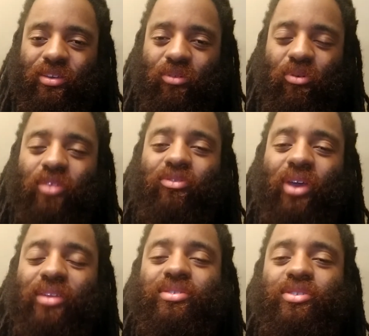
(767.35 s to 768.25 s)
What if you
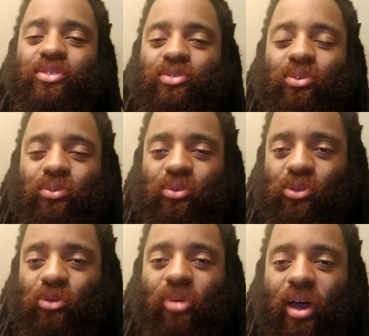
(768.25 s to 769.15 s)
had to control
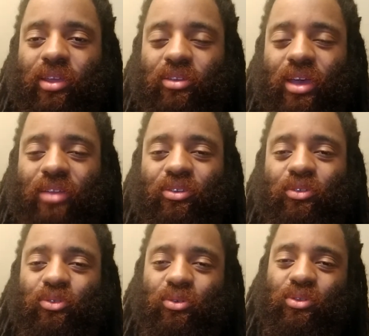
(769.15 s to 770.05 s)
your body? You had to
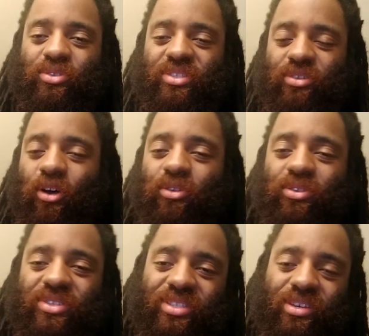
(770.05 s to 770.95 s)
control all the
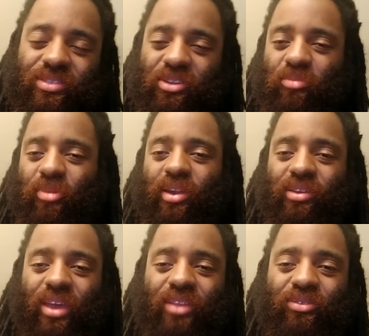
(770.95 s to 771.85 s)
cells in your body.
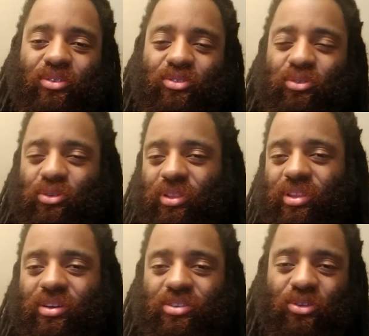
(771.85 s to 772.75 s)
You had to control your
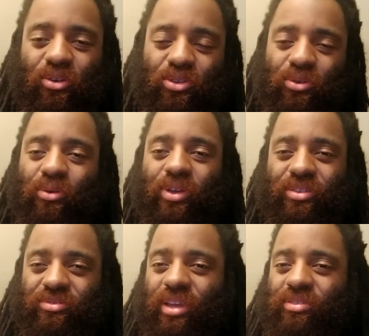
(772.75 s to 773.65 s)
lungs, all your
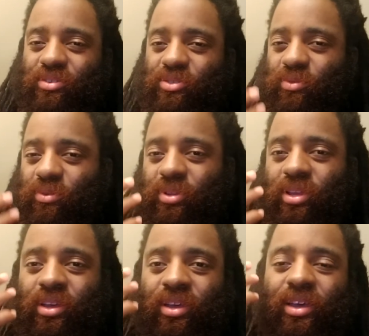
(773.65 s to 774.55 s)
organs. You had to control
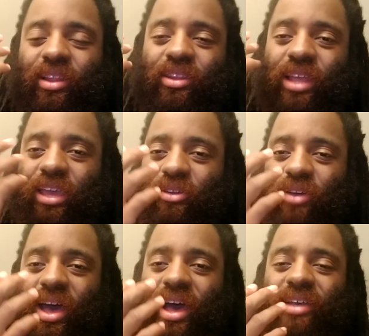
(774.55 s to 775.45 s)
your
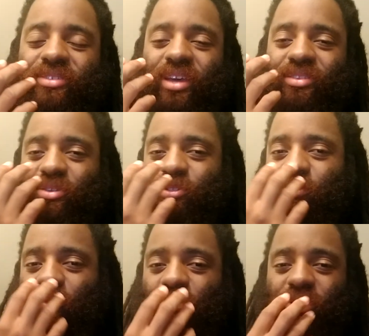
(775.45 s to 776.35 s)
eyes. You had to
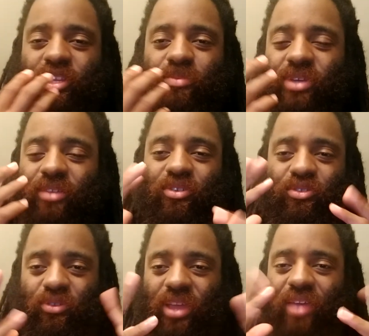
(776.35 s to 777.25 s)
control your lips. You had to
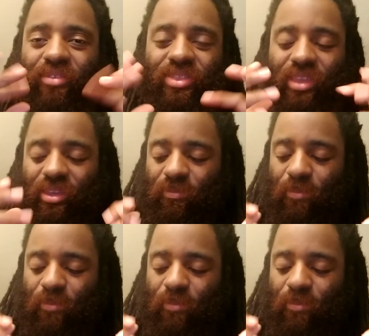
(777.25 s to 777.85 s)
control everything.